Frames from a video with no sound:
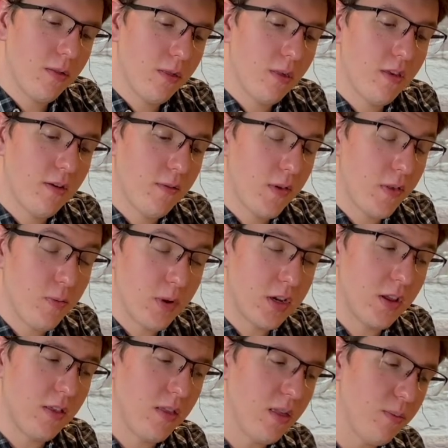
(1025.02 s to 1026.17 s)
the service, which
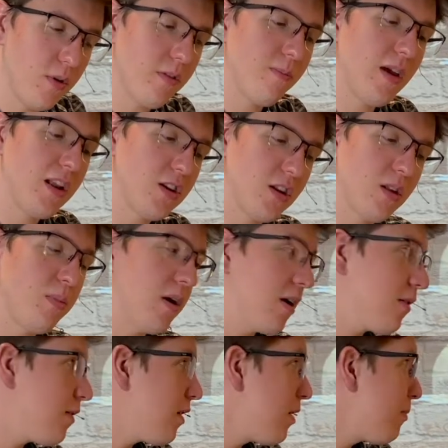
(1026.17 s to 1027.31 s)
is the most magical
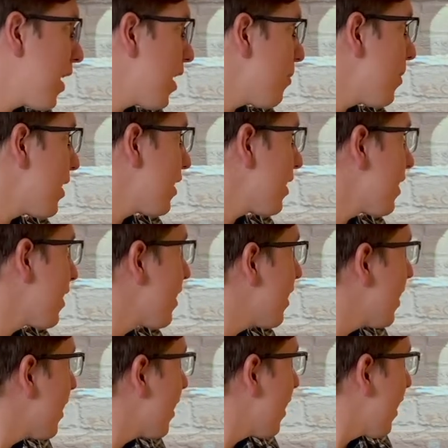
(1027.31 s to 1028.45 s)
part, in my opinion,
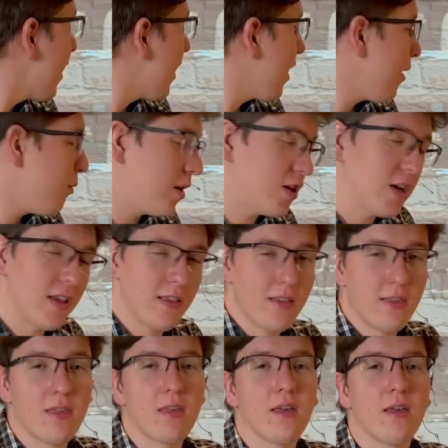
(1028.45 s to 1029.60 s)
which
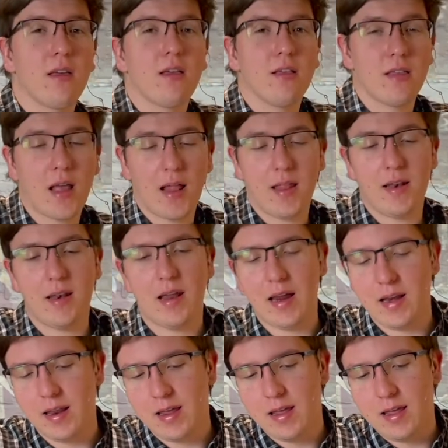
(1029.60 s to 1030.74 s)
is Silent
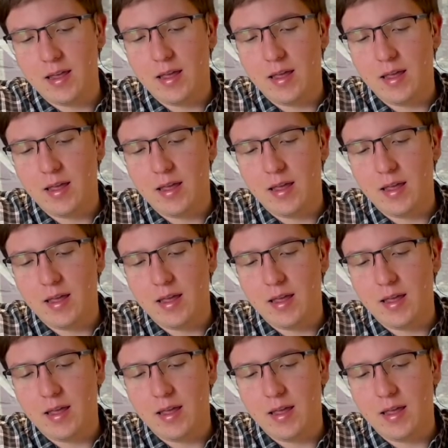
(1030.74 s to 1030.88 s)
Night.